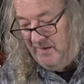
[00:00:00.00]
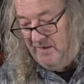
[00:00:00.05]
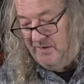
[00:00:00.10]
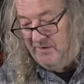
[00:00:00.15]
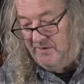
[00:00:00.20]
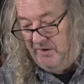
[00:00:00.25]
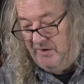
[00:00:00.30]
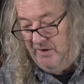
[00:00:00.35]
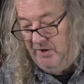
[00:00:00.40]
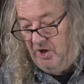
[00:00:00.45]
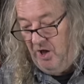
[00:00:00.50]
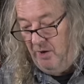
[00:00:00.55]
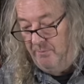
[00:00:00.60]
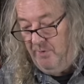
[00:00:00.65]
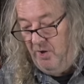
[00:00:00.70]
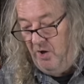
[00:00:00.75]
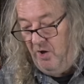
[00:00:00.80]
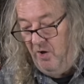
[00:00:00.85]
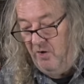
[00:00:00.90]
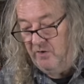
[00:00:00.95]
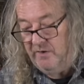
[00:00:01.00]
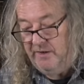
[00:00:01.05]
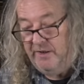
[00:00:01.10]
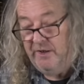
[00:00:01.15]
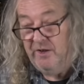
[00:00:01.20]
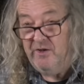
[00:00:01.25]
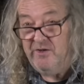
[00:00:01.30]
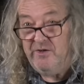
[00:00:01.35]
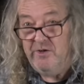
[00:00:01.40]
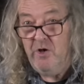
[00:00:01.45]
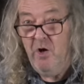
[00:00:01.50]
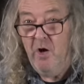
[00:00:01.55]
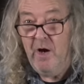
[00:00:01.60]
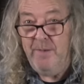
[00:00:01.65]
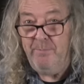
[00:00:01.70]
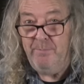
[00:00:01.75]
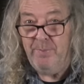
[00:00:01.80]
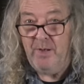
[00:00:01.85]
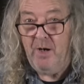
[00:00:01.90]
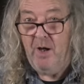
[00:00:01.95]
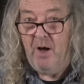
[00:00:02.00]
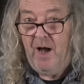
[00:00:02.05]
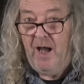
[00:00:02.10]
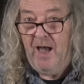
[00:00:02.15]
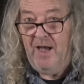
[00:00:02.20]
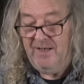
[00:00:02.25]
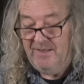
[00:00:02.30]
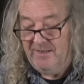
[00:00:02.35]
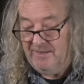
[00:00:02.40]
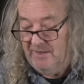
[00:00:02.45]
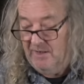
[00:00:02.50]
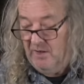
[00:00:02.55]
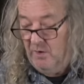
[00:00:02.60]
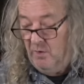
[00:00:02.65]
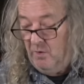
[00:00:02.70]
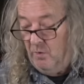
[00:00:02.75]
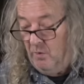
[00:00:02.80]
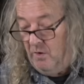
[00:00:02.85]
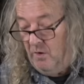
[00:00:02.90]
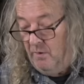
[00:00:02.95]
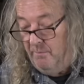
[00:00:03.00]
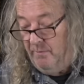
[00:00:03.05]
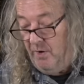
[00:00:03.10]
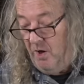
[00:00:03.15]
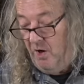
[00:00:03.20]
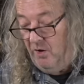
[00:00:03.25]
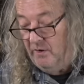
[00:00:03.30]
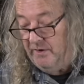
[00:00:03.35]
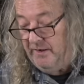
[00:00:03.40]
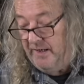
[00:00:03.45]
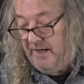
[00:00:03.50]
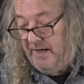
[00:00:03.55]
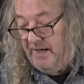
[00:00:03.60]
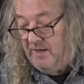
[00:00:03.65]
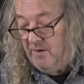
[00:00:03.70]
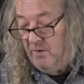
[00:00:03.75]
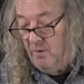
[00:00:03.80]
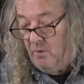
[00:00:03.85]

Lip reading: So you've got mahogany, you've got 9-ply, mahogany,